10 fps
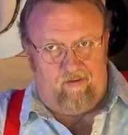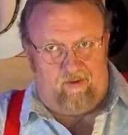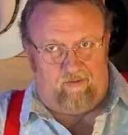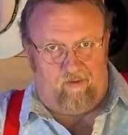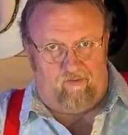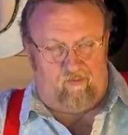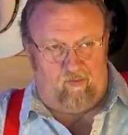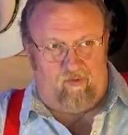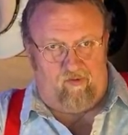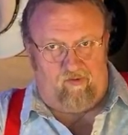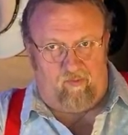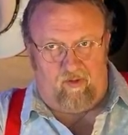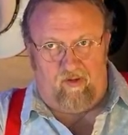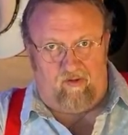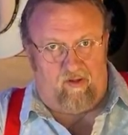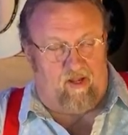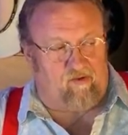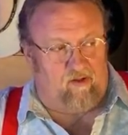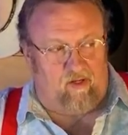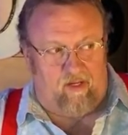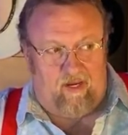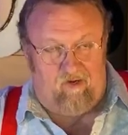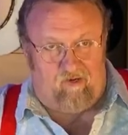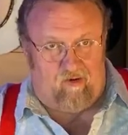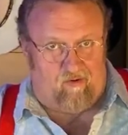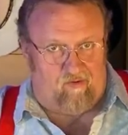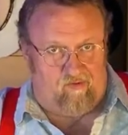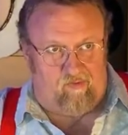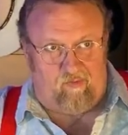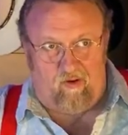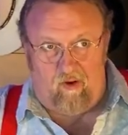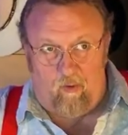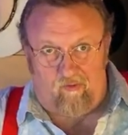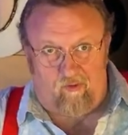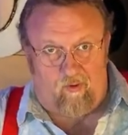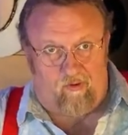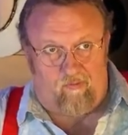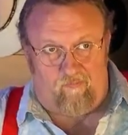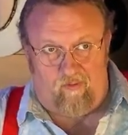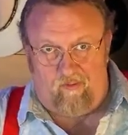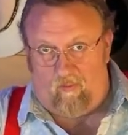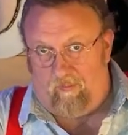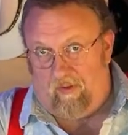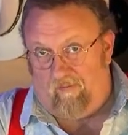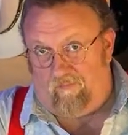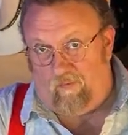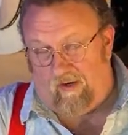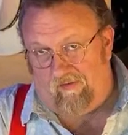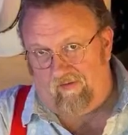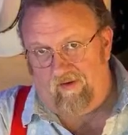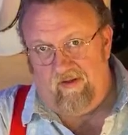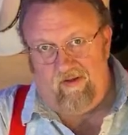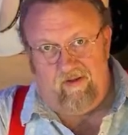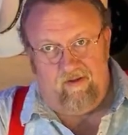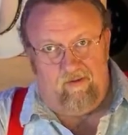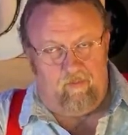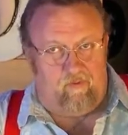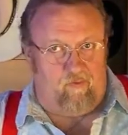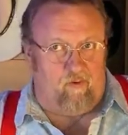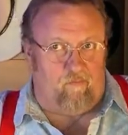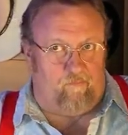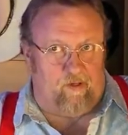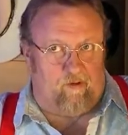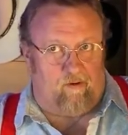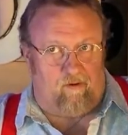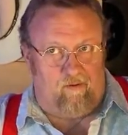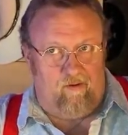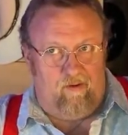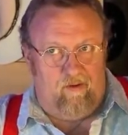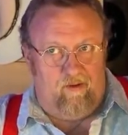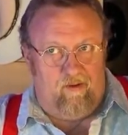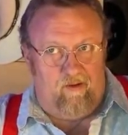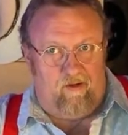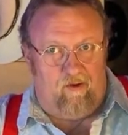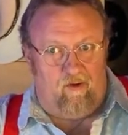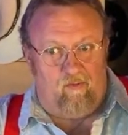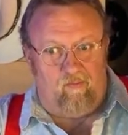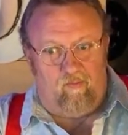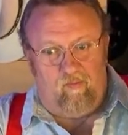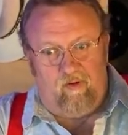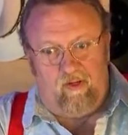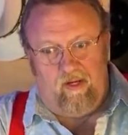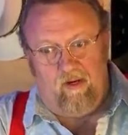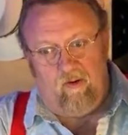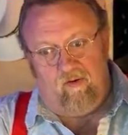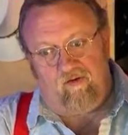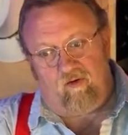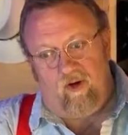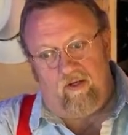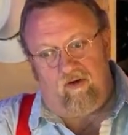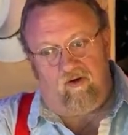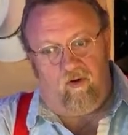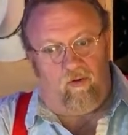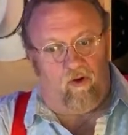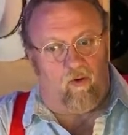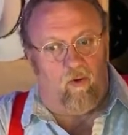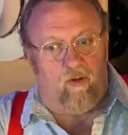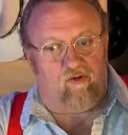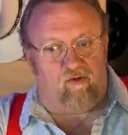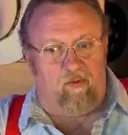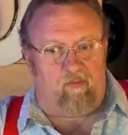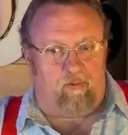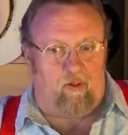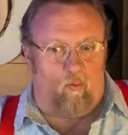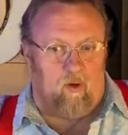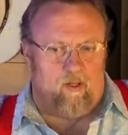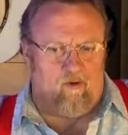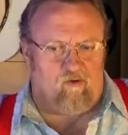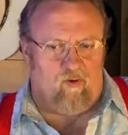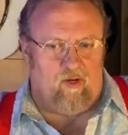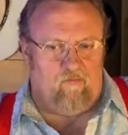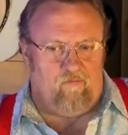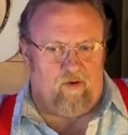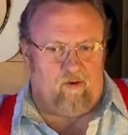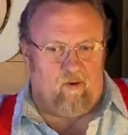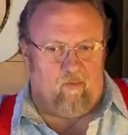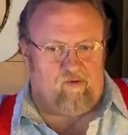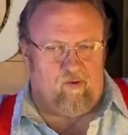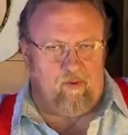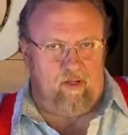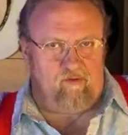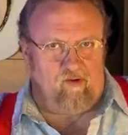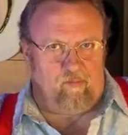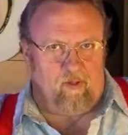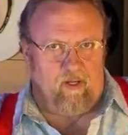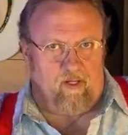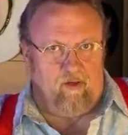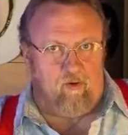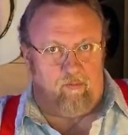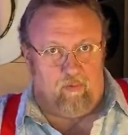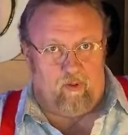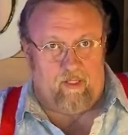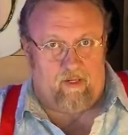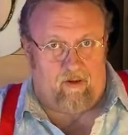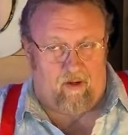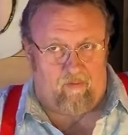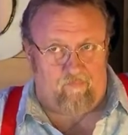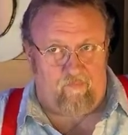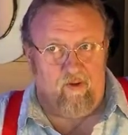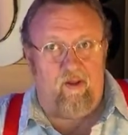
Like there's, there's, that's a little easier because the notes are under the, right by the frets. But if you're a fiddler and your ear is trying to tune your own instrument while you're trying to figure out what someone else is playing, and you can pull that off,